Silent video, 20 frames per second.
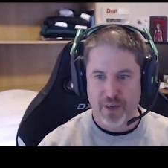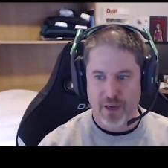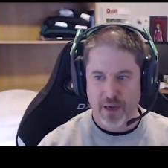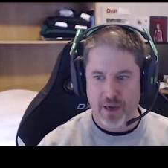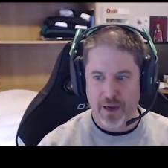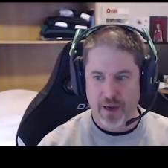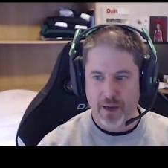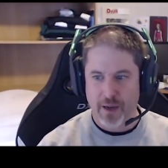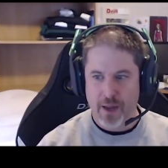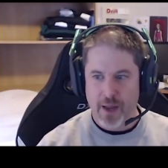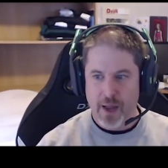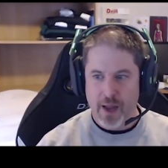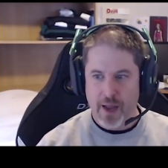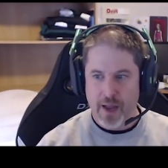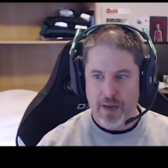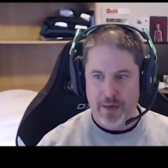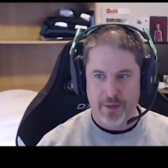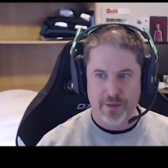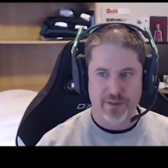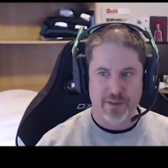Uh,
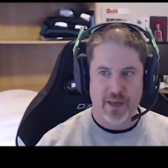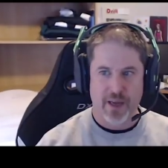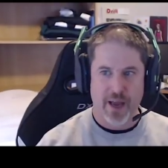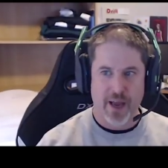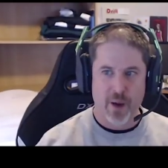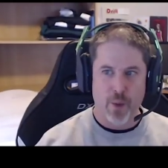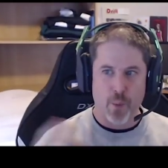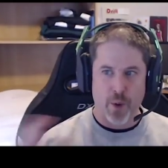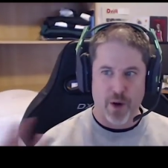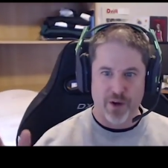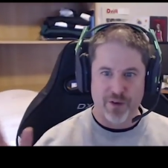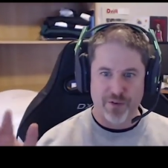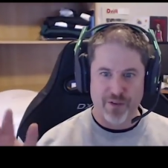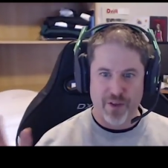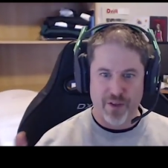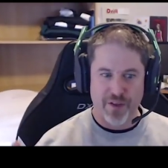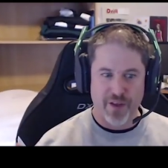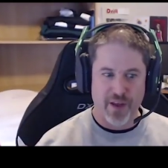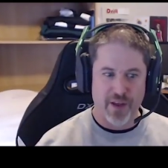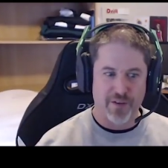and you say, hey, where's
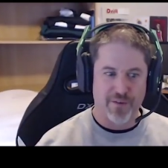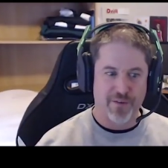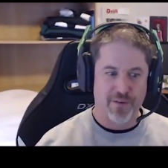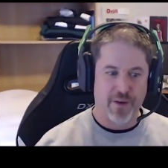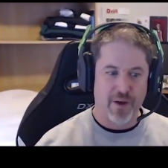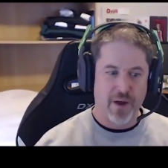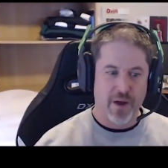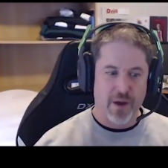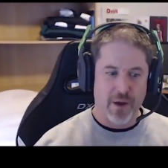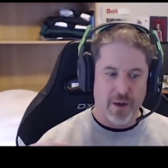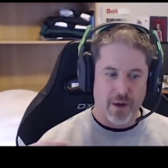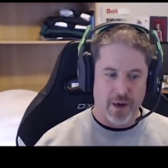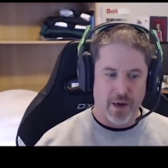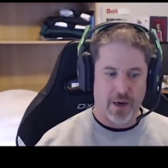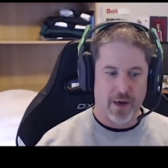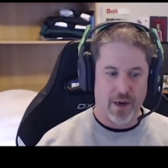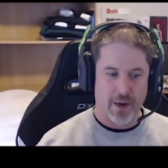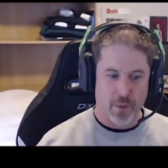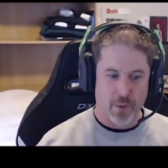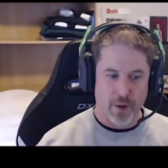the thief?
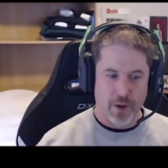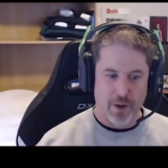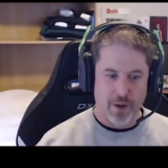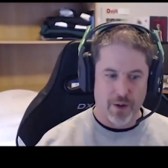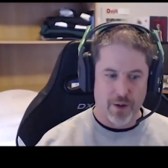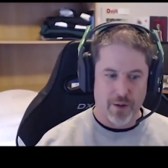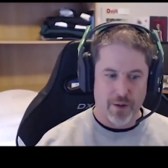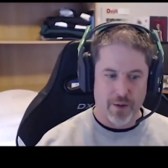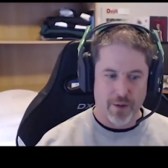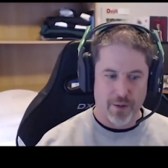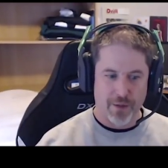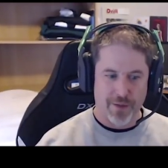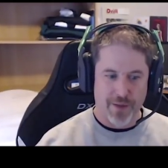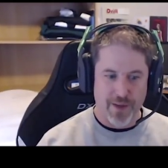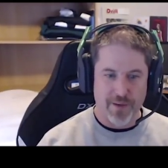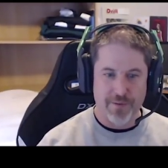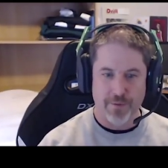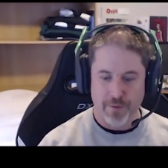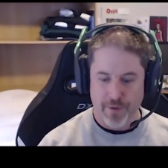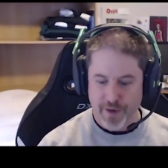Uh, well,
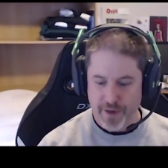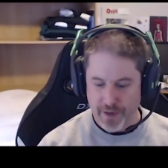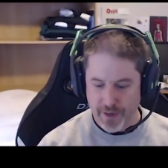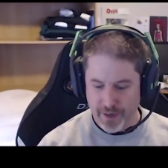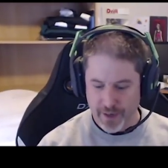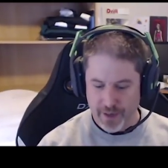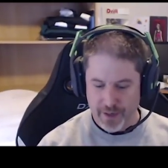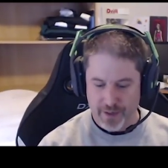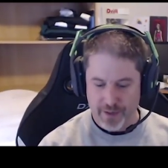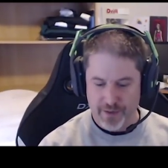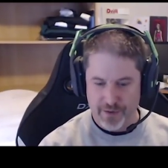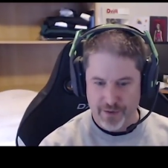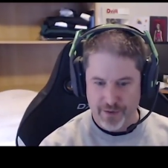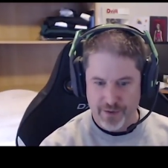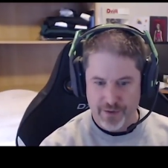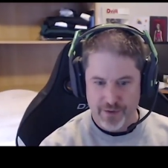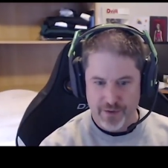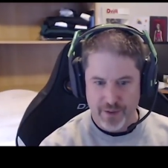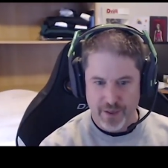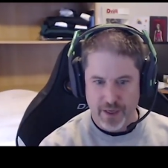thievery
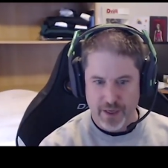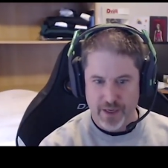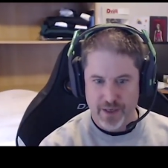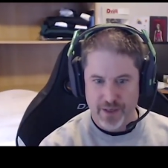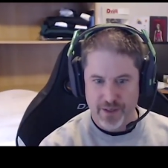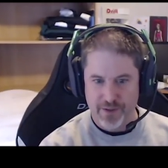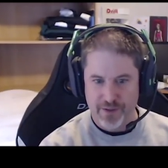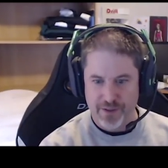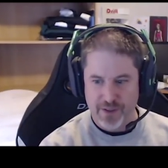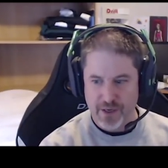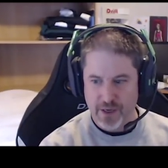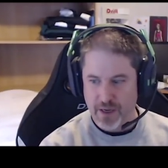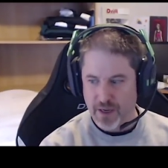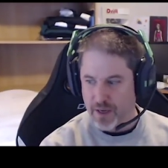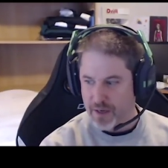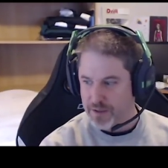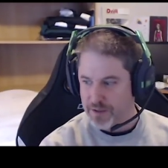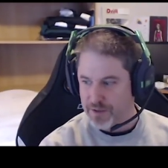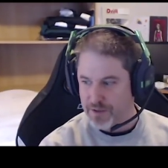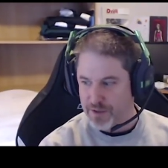is is
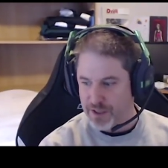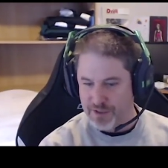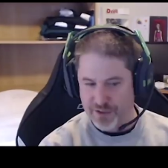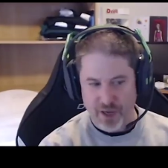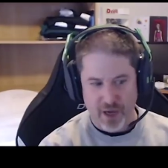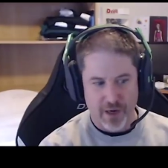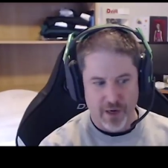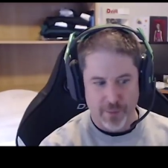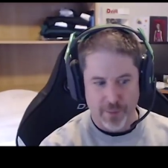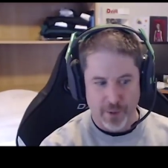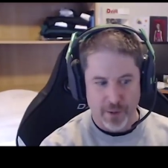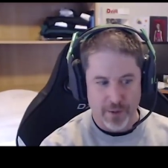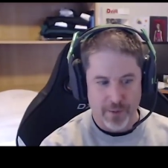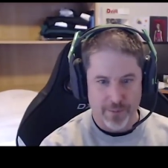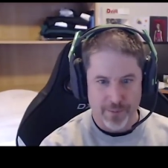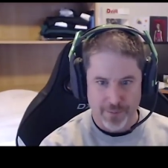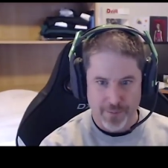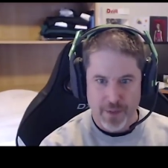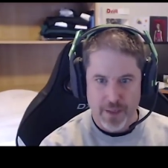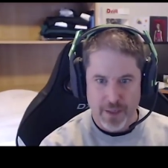uh, dishonorable
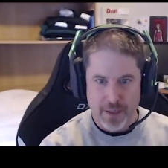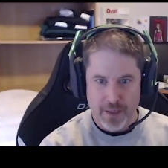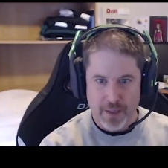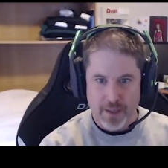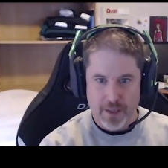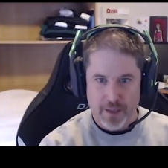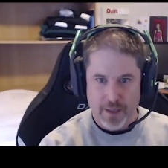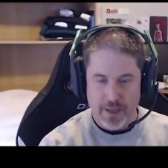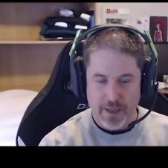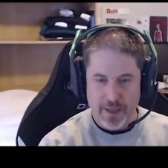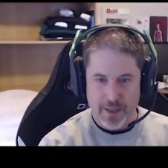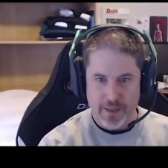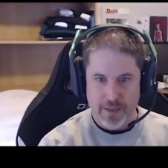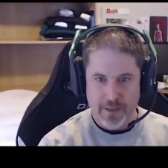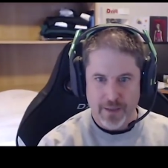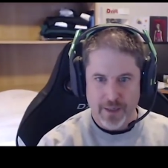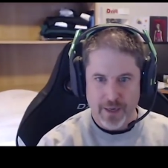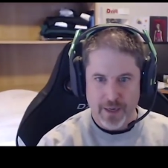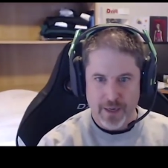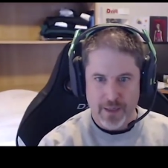
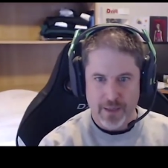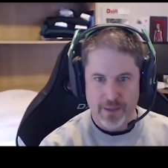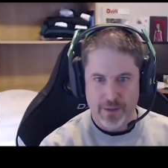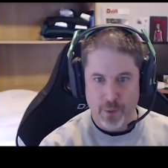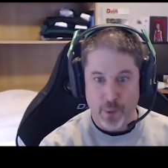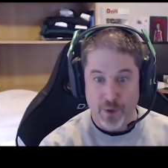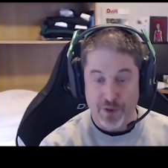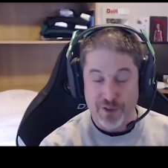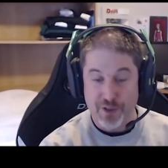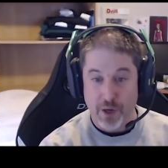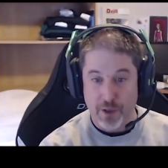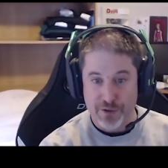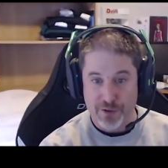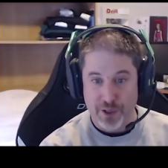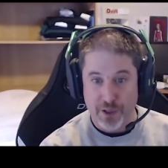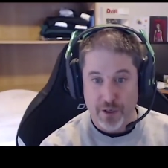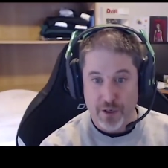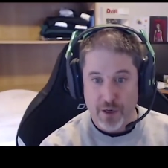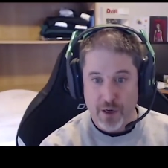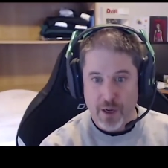in in Norse
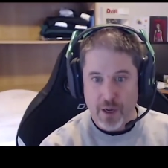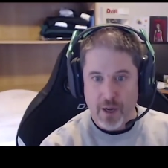culture.